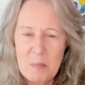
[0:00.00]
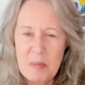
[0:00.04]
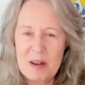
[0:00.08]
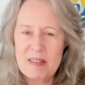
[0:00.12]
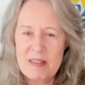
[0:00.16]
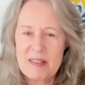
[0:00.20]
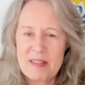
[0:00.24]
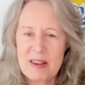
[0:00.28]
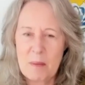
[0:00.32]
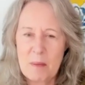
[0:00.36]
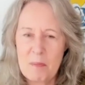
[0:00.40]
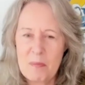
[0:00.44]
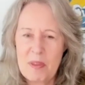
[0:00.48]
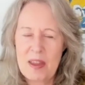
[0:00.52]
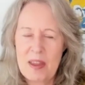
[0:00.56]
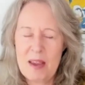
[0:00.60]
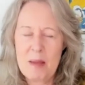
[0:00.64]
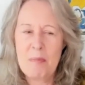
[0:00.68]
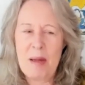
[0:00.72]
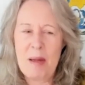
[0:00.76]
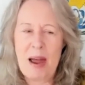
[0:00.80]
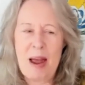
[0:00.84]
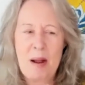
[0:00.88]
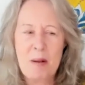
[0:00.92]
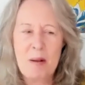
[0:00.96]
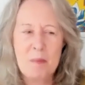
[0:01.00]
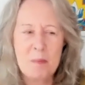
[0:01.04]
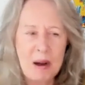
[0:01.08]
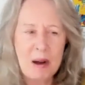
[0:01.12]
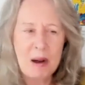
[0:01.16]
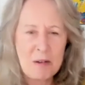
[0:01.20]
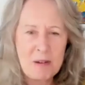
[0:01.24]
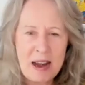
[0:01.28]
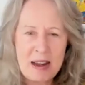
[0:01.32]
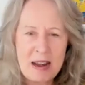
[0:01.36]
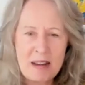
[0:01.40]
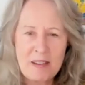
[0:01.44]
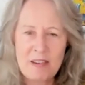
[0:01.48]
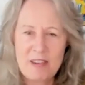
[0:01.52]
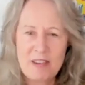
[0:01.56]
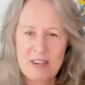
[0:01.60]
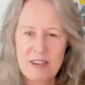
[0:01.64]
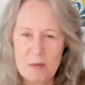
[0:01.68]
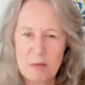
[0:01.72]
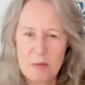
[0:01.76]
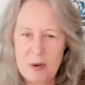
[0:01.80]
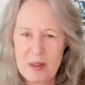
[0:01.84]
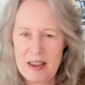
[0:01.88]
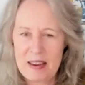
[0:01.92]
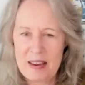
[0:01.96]
But something about my
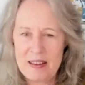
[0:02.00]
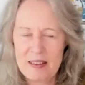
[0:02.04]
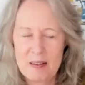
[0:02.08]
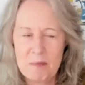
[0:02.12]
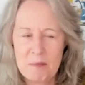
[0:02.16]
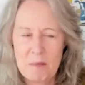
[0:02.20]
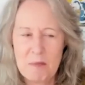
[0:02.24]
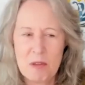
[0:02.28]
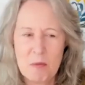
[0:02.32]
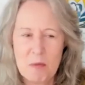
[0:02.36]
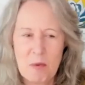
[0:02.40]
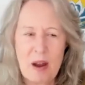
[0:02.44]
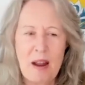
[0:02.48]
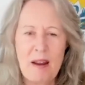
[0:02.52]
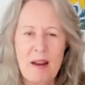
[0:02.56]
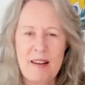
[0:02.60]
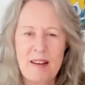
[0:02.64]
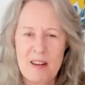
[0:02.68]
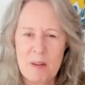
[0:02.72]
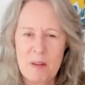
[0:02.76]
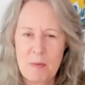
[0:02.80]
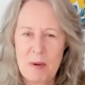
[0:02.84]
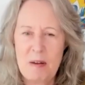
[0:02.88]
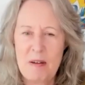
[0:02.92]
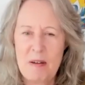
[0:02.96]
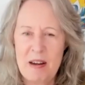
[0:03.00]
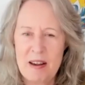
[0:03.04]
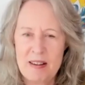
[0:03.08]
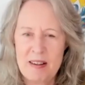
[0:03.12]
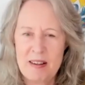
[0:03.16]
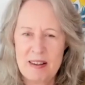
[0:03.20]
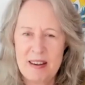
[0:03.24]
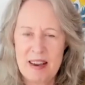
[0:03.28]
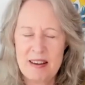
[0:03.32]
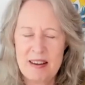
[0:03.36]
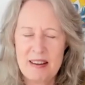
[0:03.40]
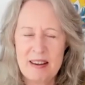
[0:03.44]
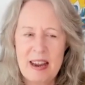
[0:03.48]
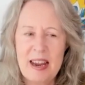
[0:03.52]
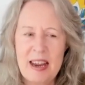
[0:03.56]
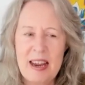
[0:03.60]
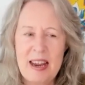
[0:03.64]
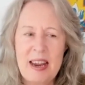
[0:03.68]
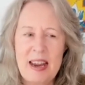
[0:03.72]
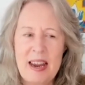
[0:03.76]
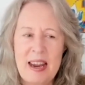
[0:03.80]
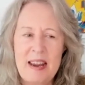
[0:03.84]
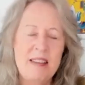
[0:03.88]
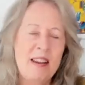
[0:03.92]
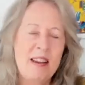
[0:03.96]
relationship with it and the way I experience it
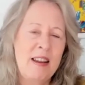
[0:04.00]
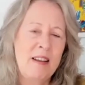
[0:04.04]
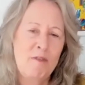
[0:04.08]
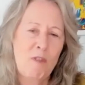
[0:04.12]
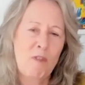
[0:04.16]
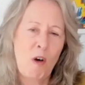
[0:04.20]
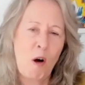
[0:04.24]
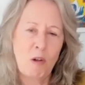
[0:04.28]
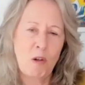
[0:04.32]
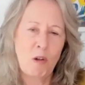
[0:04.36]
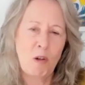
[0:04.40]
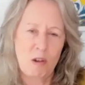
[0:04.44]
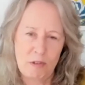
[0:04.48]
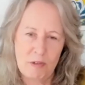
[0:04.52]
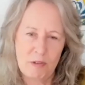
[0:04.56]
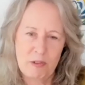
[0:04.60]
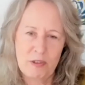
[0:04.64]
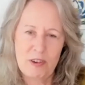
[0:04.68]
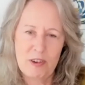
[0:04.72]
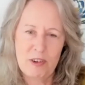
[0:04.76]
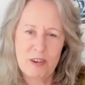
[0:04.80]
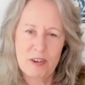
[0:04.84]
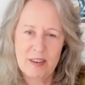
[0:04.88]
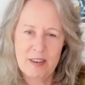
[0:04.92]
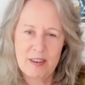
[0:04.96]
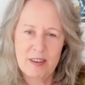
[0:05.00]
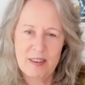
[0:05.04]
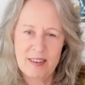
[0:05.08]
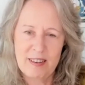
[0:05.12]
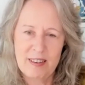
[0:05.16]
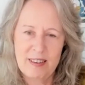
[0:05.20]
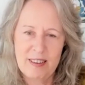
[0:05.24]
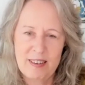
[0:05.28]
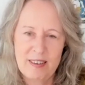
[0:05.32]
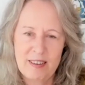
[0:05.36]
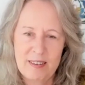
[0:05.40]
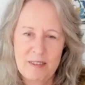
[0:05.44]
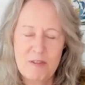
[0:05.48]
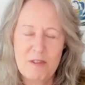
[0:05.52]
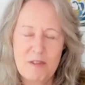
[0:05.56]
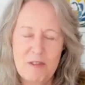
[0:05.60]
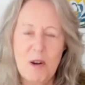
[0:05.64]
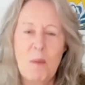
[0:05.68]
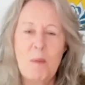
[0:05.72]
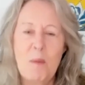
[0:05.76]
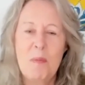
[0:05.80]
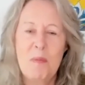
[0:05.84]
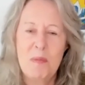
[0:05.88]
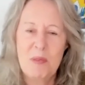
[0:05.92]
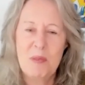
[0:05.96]
is evolved
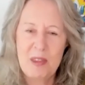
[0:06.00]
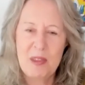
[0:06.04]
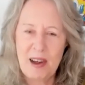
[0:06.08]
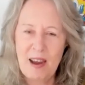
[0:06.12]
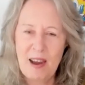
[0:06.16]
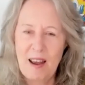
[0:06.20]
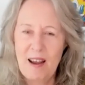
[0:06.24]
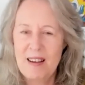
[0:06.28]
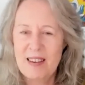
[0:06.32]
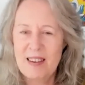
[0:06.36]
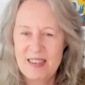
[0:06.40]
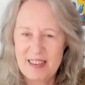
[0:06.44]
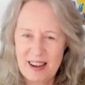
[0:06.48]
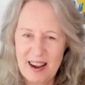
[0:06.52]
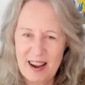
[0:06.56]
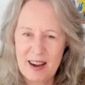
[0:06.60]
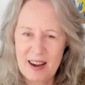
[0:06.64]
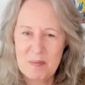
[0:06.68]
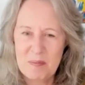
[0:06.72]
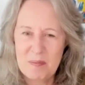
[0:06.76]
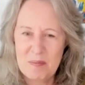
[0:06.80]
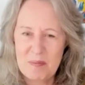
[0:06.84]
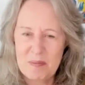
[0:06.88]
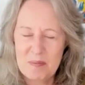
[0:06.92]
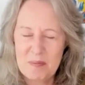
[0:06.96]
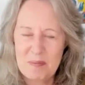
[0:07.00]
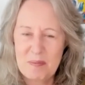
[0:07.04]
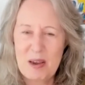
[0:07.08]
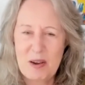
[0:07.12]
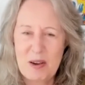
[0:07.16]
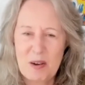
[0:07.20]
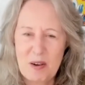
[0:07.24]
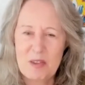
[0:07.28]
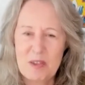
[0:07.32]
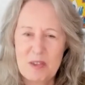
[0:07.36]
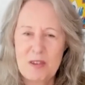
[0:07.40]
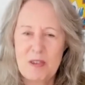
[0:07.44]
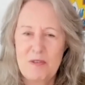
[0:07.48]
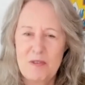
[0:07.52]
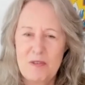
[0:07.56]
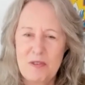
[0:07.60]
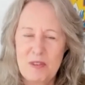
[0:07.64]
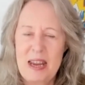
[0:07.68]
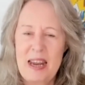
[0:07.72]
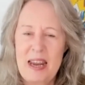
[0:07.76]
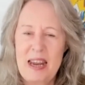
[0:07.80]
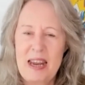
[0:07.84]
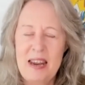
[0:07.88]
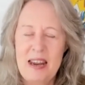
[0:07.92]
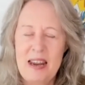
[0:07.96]
from the last time because of
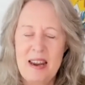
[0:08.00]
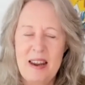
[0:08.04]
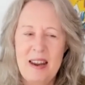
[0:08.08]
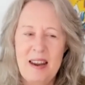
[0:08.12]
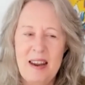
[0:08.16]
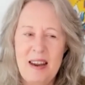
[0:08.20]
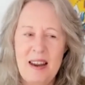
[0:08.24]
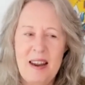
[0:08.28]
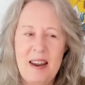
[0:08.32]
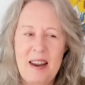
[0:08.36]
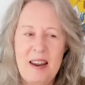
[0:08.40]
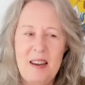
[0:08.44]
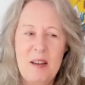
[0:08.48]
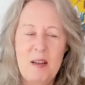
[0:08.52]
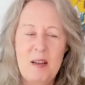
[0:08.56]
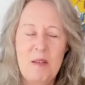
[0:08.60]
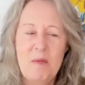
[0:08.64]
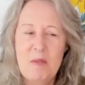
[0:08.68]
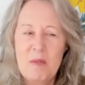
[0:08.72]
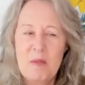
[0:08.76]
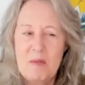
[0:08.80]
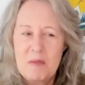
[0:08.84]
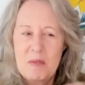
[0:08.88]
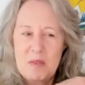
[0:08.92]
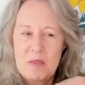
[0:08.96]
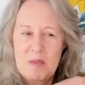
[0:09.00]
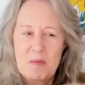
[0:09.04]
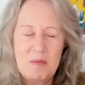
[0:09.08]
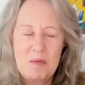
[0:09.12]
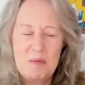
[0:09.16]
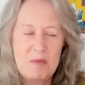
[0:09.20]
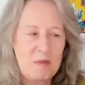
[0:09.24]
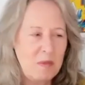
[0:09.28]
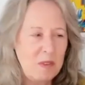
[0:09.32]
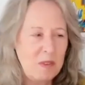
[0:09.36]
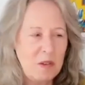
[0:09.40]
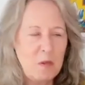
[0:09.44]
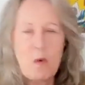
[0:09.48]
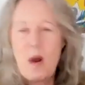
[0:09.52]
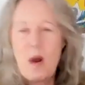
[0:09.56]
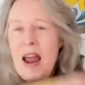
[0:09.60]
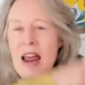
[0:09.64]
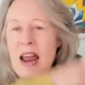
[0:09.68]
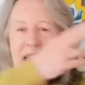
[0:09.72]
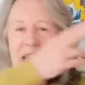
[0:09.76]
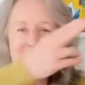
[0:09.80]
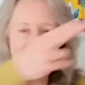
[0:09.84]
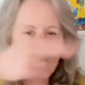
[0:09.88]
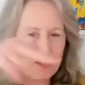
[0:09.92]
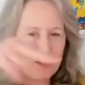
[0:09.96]
the
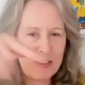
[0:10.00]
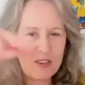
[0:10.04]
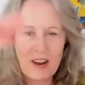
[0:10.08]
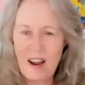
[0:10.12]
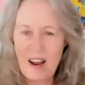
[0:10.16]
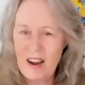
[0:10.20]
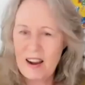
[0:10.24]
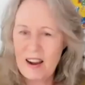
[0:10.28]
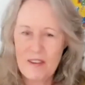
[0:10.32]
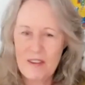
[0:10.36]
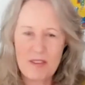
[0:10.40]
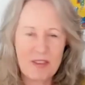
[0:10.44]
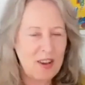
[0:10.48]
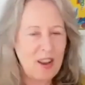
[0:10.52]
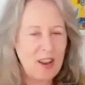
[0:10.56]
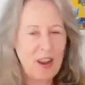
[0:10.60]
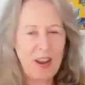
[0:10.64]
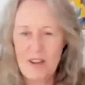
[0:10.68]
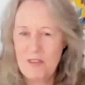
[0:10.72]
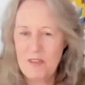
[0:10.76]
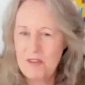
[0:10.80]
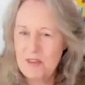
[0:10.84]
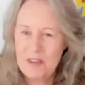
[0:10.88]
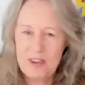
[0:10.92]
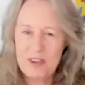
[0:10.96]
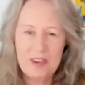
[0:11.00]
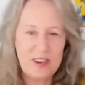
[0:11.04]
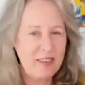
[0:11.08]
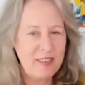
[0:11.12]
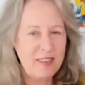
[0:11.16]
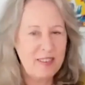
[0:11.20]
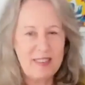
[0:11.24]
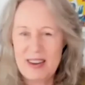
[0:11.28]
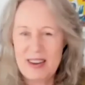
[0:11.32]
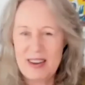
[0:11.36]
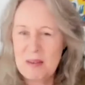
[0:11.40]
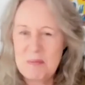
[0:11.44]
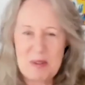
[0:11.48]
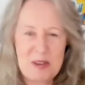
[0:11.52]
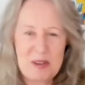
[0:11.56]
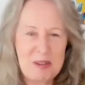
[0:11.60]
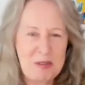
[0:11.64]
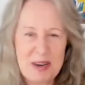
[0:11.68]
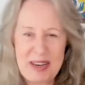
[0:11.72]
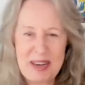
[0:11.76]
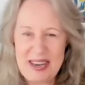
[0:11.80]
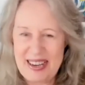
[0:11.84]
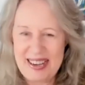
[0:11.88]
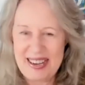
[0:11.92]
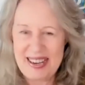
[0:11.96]
waves I have surfed in
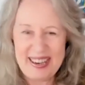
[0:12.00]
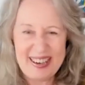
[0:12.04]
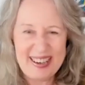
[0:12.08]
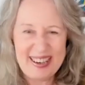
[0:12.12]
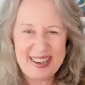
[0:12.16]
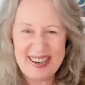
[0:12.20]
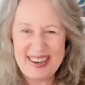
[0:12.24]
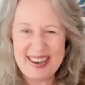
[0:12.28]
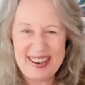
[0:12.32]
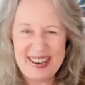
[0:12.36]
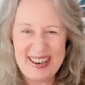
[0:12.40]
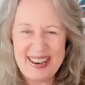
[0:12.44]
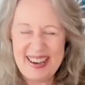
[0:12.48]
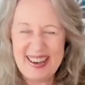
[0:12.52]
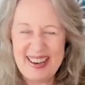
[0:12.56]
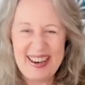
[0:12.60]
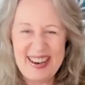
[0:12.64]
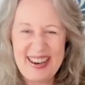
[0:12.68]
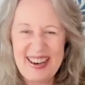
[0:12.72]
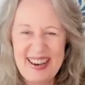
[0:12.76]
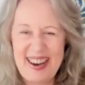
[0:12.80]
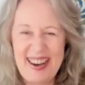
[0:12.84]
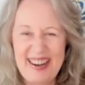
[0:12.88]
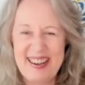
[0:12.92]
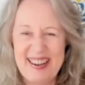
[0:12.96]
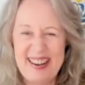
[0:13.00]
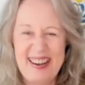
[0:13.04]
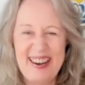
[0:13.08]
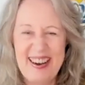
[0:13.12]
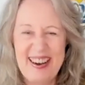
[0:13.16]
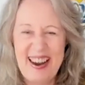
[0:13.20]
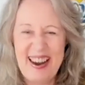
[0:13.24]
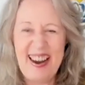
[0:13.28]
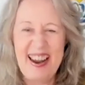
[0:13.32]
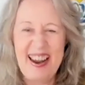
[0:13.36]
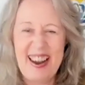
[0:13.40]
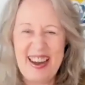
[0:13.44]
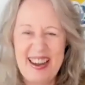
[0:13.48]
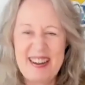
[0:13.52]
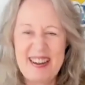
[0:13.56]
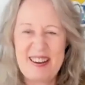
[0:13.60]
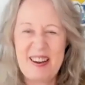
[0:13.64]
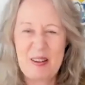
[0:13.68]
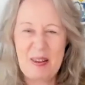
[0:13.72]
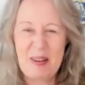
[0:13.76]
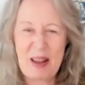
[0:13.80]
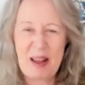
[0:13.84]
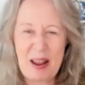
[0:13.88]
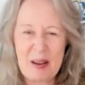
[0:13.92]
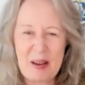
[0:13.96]
between. And it
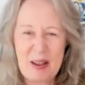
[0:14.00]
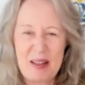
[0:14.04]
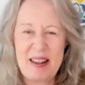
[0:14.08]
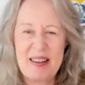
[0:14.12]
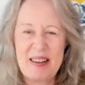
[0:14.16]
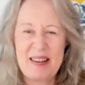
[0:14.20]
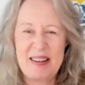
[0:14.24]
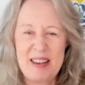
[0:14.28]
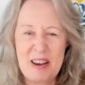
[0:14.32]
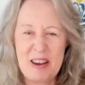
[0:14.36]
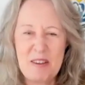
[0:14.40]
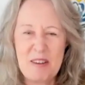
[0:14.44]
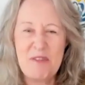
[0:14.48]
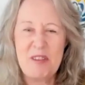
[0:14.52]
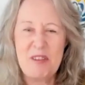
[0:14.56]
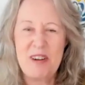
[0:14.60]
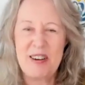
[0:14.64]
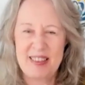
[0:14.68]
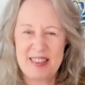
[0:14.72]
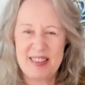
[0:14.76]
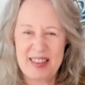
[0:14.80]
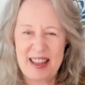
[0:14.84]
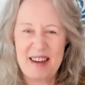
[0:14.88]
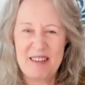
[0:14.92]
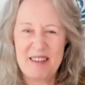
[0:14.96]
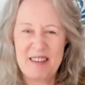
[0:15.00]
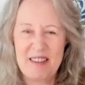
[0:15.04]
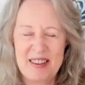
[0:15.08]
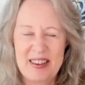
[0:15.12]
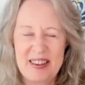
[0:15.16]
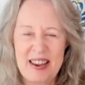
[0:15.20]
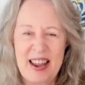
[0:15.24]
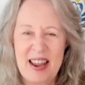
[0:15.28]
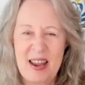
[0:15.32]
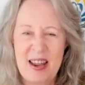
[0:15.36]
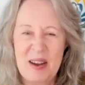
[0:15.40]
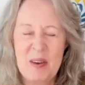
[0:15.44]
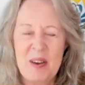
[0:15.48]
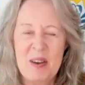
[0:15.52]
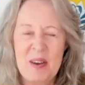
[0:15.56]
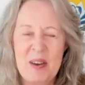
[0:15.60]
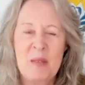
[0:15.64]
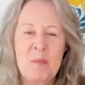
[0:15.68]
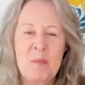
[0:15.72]
just there's a difference there, isn't there?